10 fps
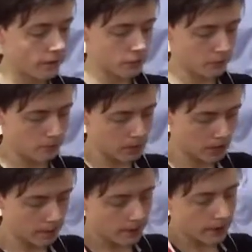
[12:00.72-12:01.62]
they should
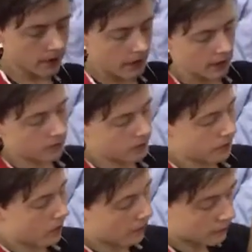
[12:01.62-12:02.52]
be, and
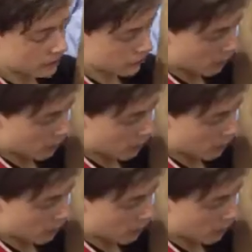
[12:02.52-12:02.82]
you do